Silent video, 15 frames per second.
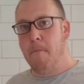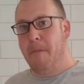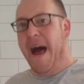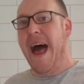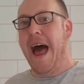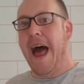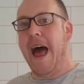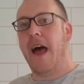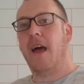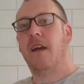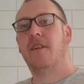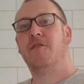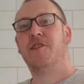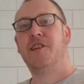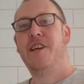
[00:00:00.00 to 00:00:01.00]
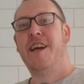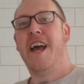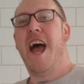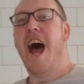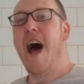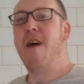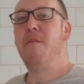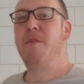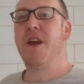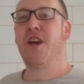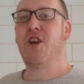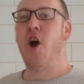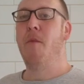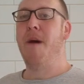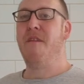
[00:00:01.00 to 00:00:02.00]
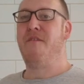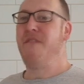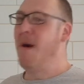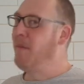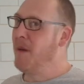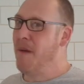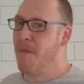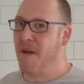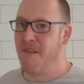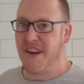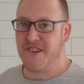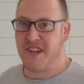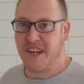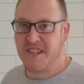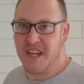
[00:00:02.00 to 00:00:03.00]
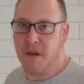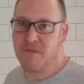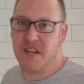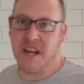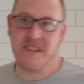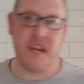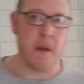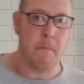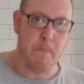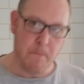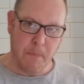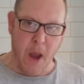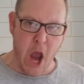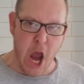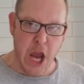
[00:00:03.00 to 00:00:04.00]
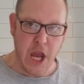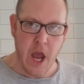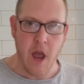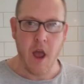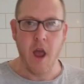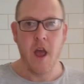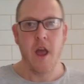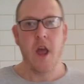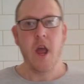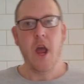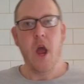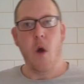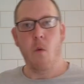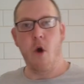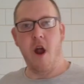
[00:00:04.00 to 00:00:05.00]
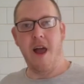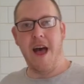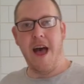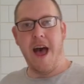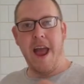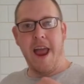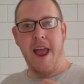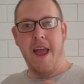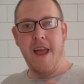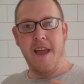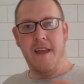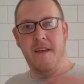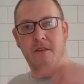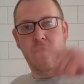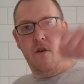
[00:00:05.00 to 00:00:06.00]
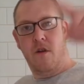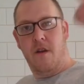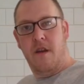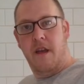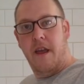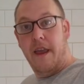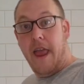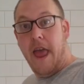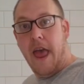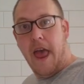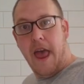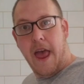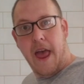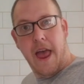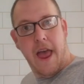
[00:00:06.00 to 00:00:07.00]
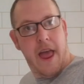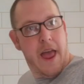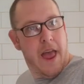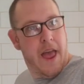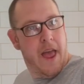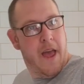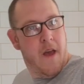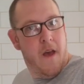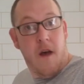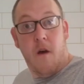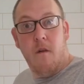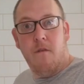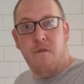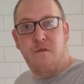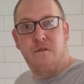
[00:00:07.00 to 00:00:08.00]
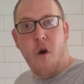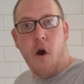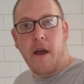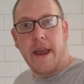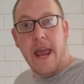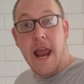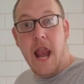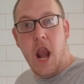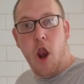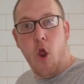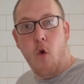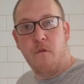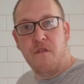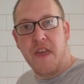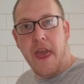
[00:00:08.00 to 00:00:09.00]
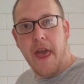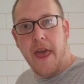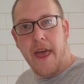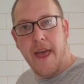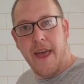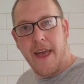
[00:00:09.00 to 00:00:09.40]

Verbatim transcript: Bye and become a family member of hashtag Team CTB, where I, yeah, fucking love you.